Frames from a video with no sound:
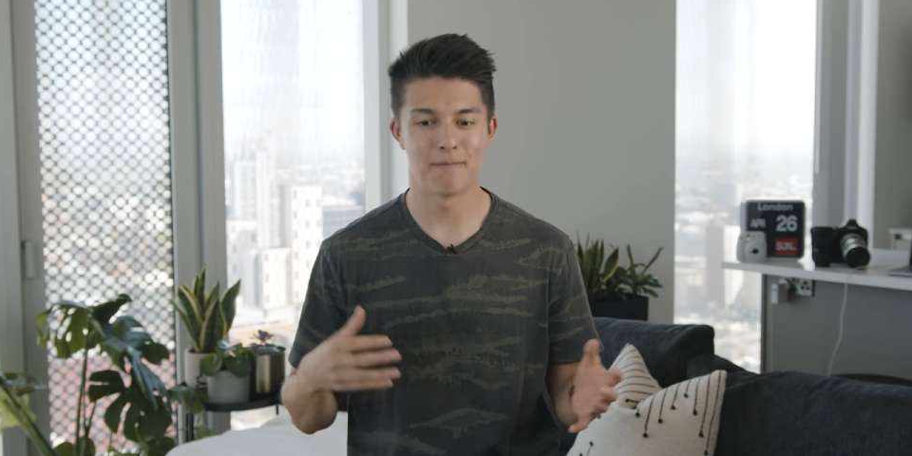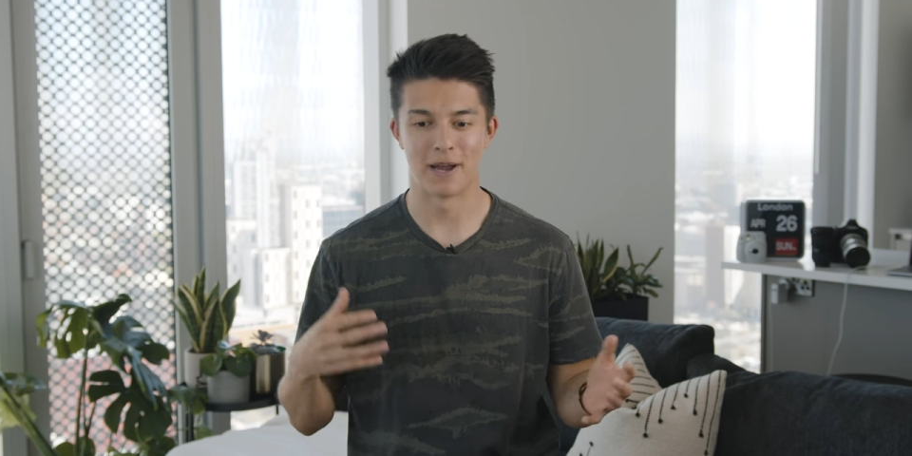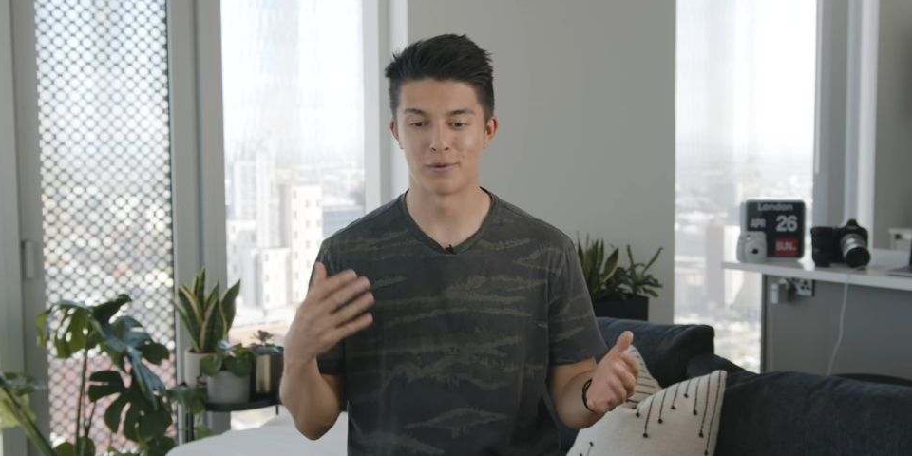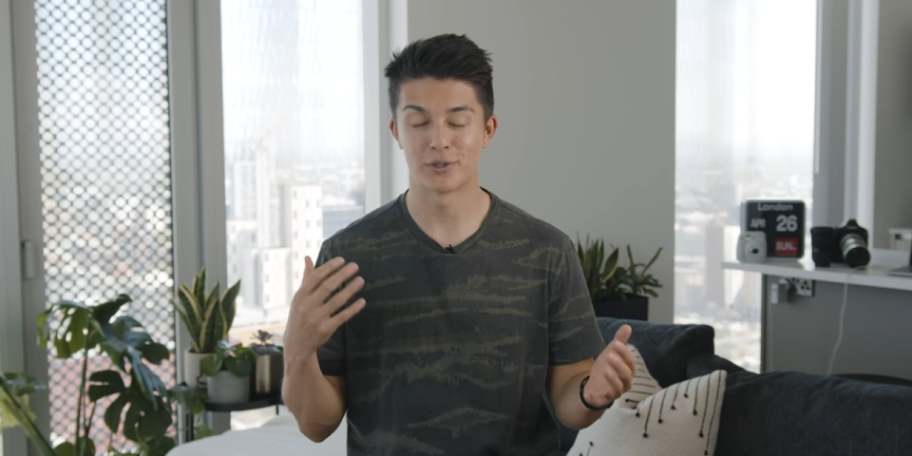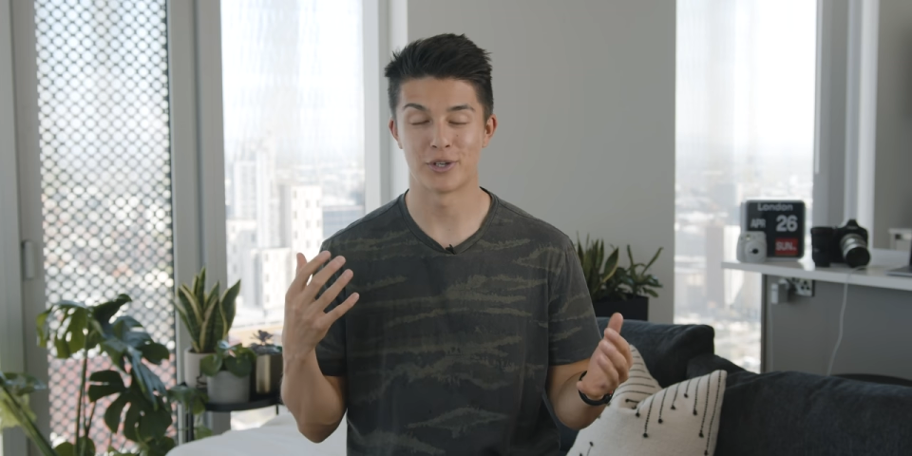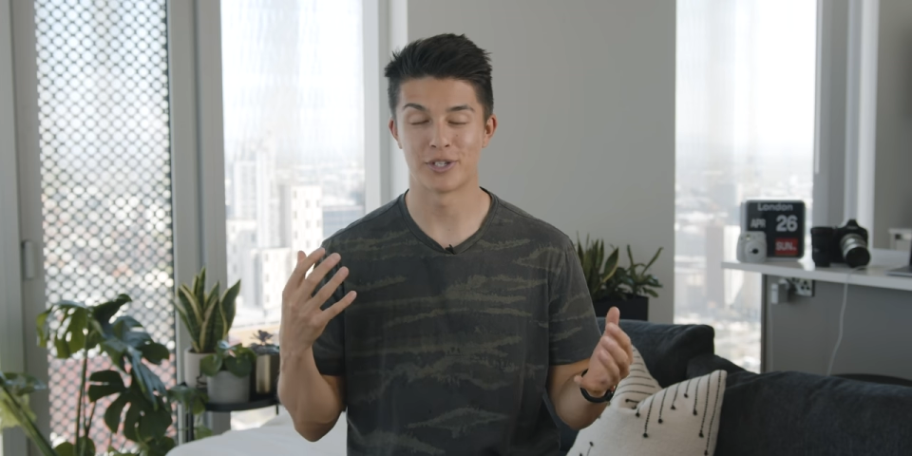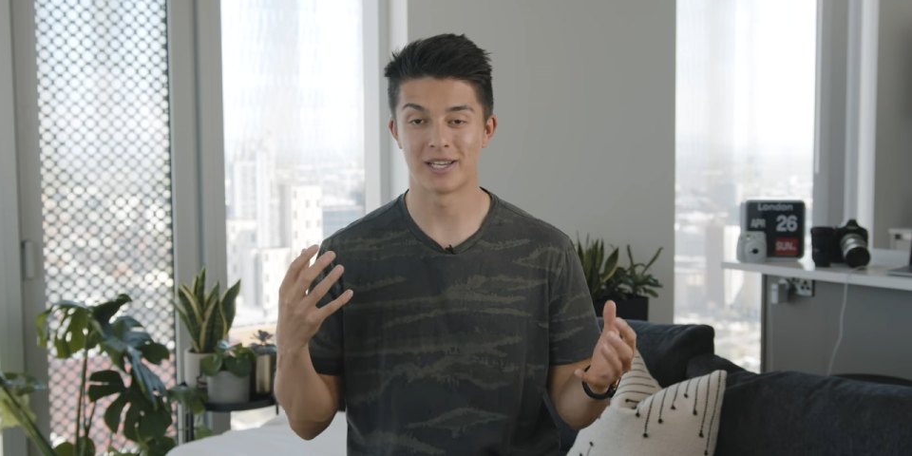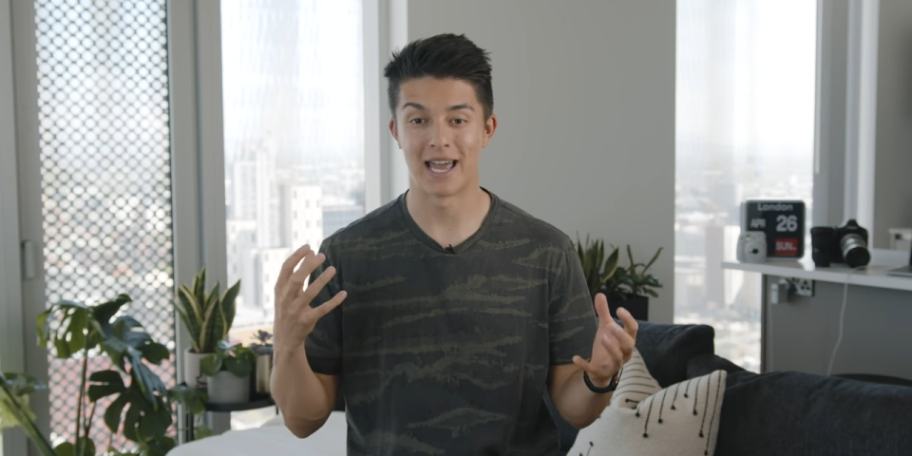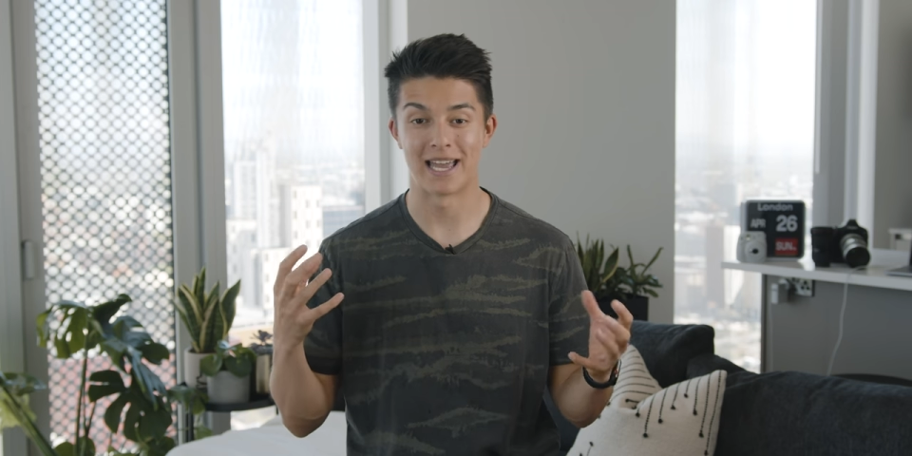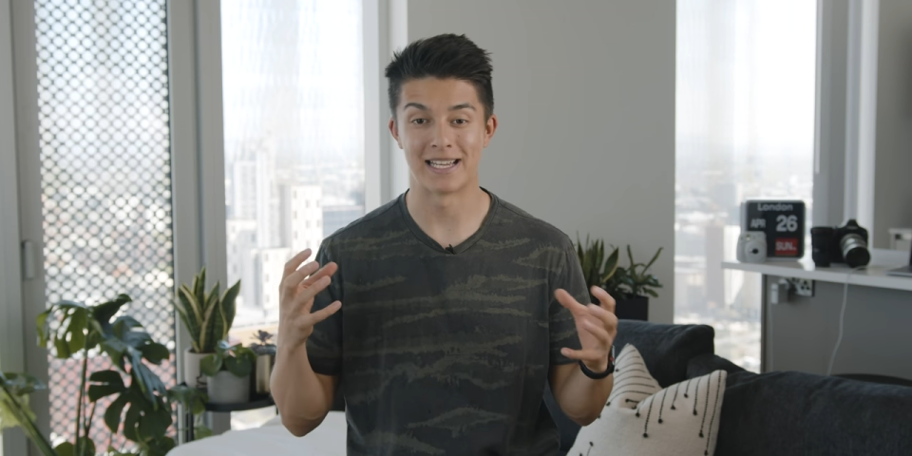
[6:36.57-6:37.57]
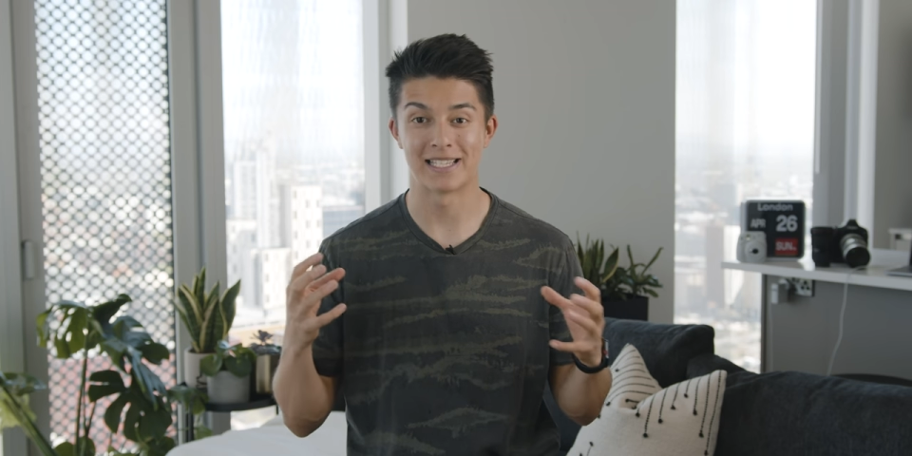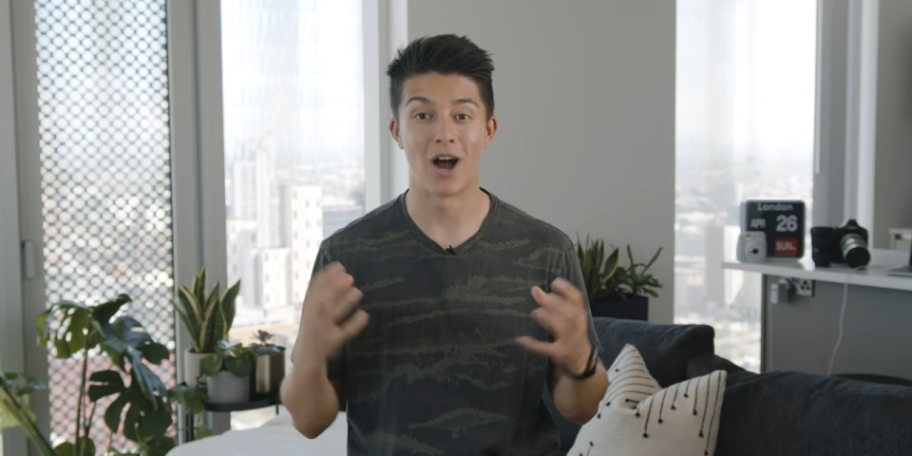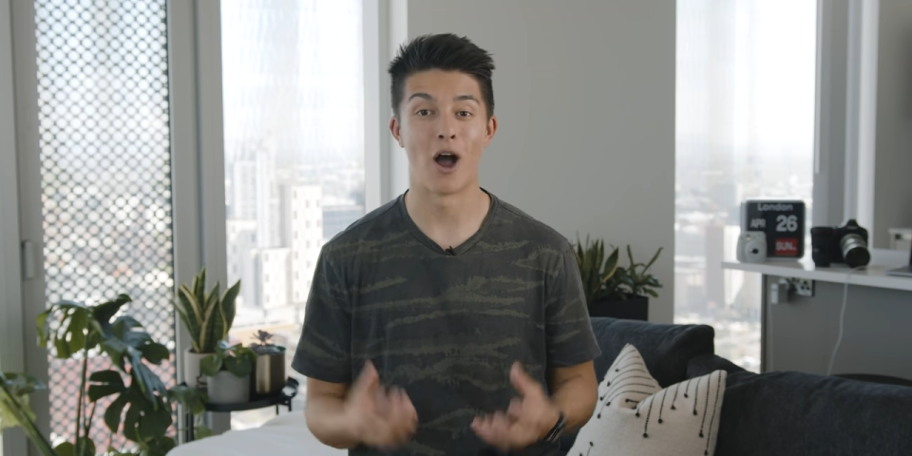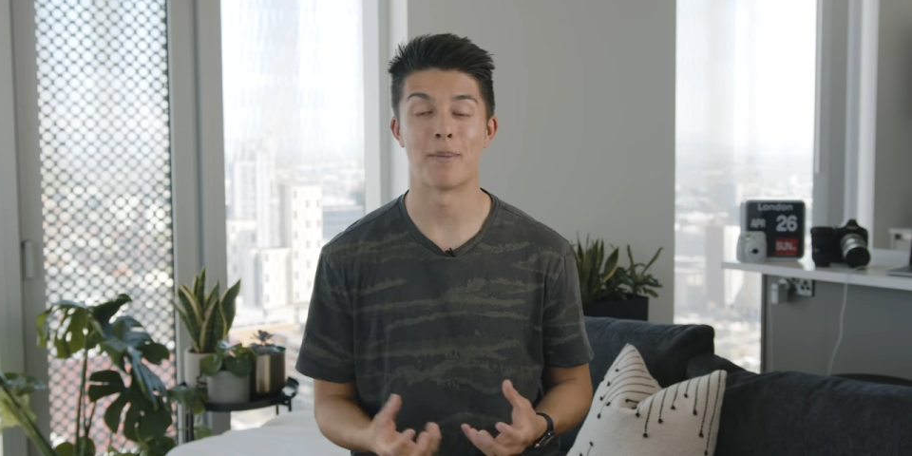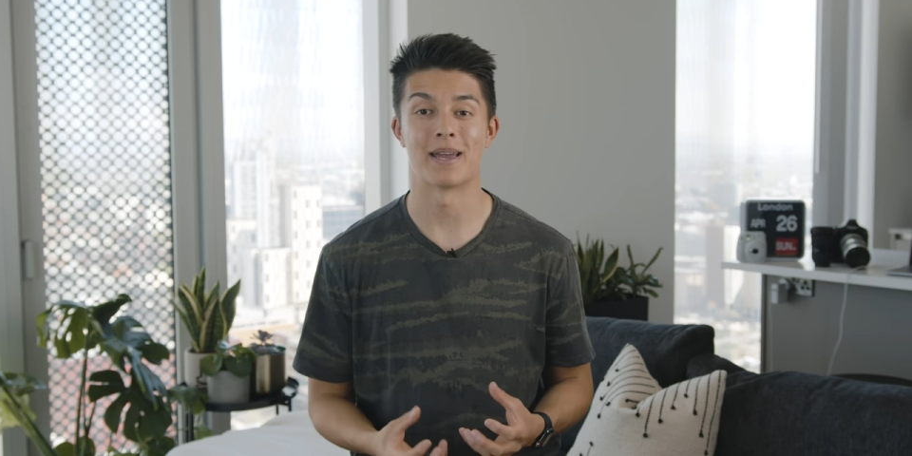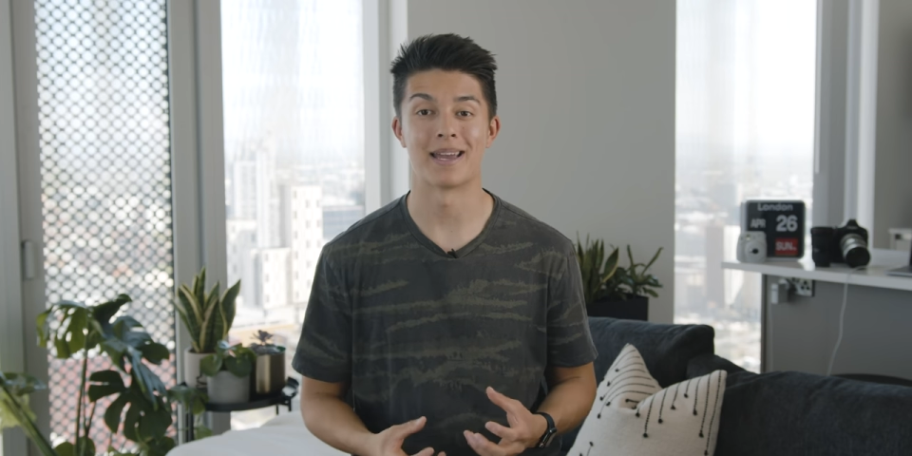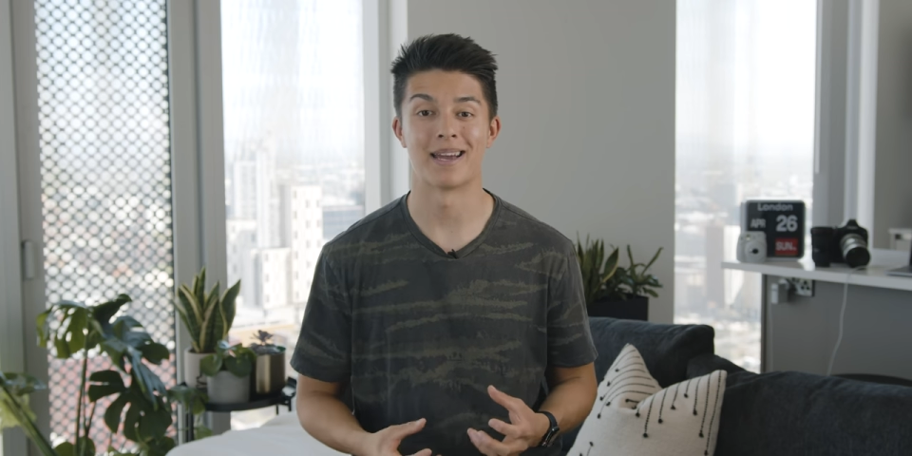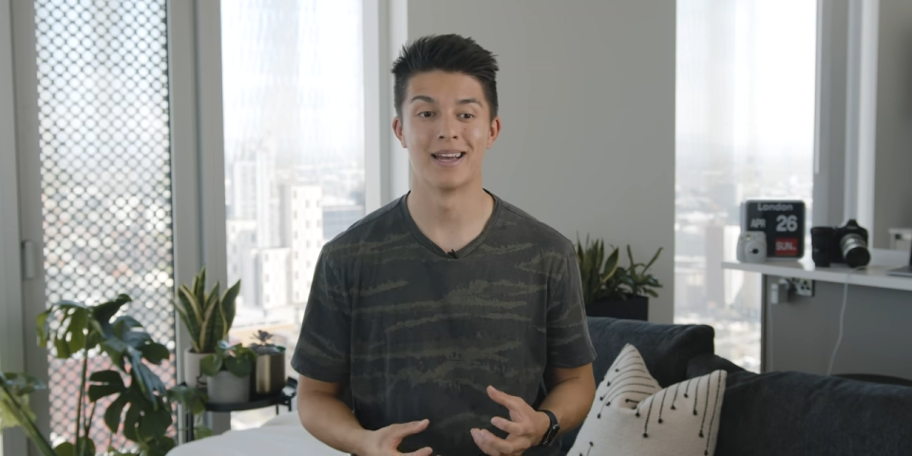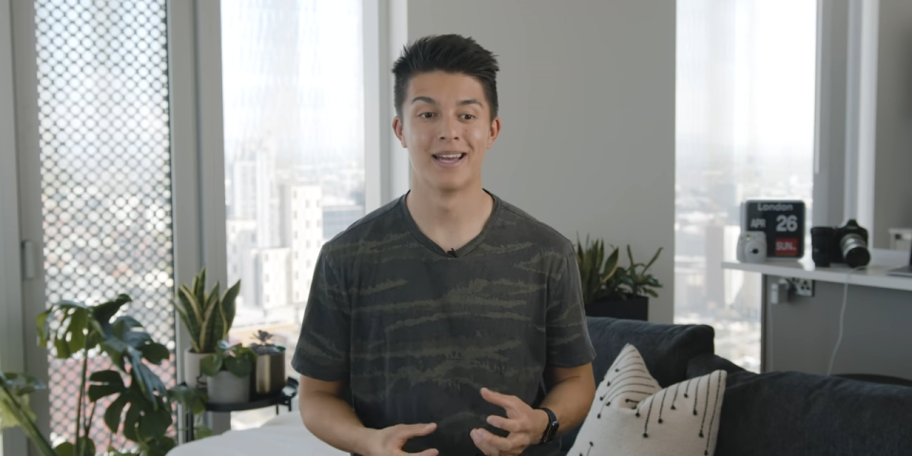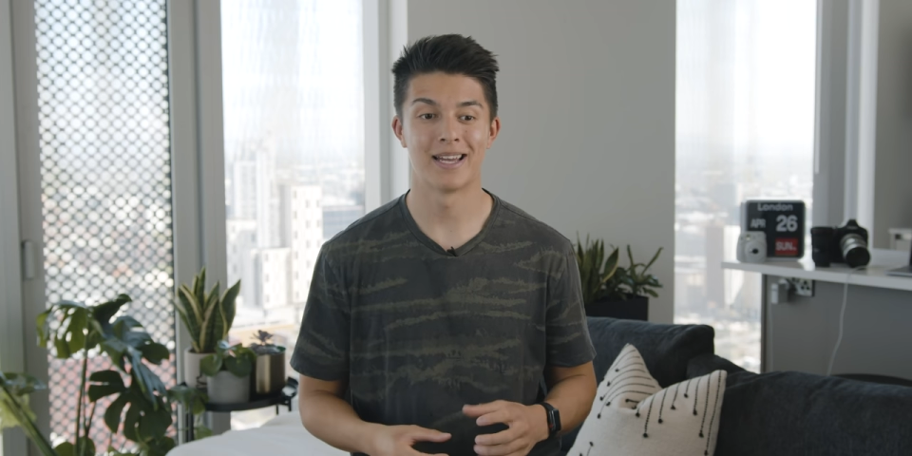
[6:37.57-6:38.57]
but it was just a timing